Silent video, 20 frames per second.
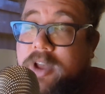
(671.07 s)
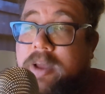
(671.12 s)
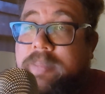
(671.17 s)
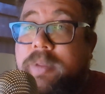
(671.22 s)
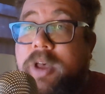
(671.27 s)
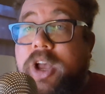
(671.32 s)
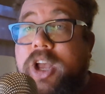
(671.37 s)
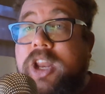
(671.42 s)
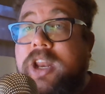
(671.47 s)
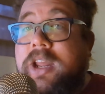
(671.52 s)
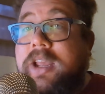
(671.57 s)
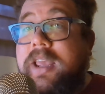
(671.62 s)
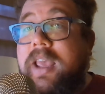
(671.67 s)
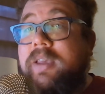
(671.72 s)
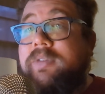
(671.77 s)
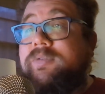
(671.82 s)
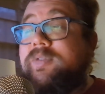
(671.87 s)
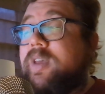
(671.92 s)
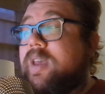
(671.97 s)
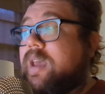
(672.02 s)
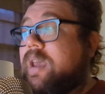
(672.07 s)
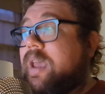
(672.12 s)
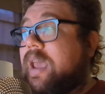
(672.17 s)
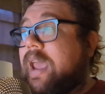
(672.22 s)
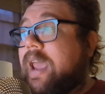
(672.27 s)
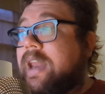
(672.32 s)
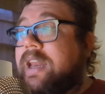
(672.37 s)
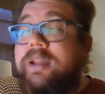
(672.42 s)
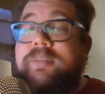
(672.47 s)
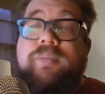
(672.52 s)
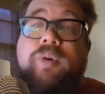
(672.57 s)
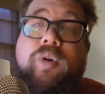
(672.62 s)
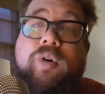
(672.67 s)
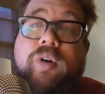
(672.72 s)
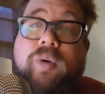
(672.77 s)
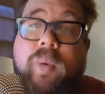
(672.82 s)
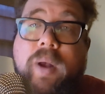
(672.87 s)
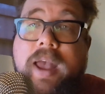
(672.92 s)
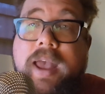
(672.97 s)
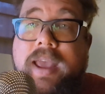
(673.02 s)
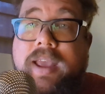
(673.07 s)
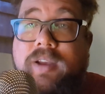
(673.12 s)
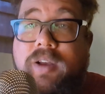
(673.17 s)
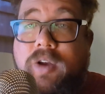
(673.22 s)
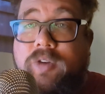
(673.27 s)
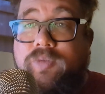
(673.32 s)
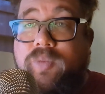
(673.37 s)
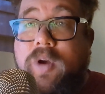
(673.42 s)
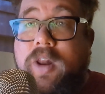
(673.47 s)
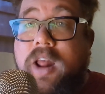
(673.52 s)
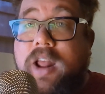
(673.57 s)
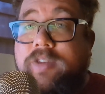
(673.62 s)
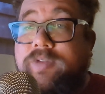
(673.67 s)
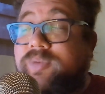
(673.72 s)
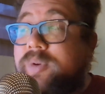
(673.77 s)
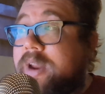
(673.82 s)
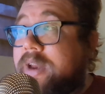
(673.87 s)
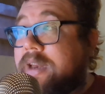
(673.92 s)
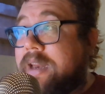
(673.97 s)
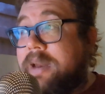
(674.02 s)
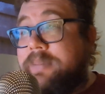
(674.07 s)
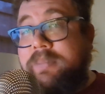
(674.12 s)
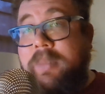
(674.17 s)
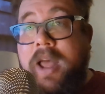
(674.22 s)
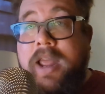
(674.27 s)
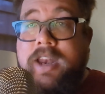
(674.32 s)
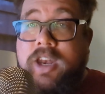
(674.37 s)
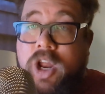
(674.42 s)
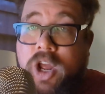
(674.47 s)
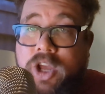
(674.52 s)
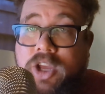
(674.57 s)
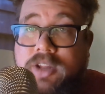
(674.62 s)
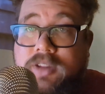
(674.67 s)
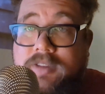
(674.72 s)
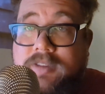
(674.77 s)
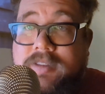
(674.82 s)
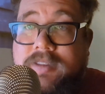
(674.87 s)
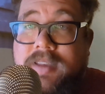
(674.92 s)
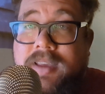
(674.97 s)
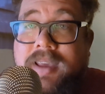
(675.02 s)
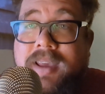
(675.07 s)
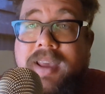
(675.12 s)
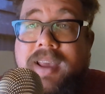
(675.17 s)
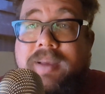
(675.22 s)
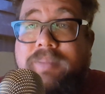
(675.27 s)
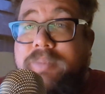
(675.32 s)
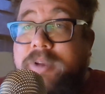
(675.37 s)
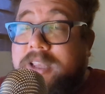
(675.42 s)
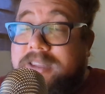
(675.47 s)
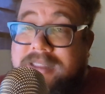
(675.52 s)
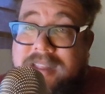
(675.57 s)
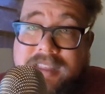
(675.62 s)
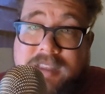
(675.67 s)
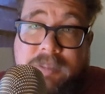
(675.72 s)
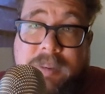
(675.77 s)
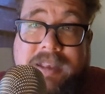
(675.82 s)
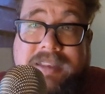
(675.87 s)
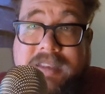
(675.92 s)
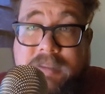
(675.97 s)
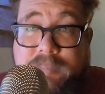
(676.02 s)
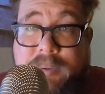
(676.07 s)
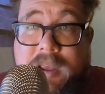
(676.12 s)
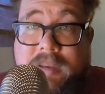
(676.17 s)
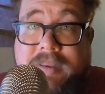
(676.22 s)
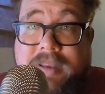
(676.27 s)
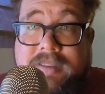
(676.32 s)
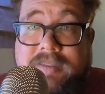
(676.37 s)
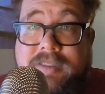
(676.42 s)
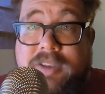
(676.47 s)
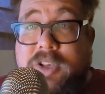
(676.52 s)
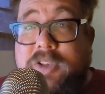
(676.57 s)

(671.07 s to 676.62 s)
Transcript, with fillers: I'm not going to give any more away of what I've written in my notes because that's the basic premise.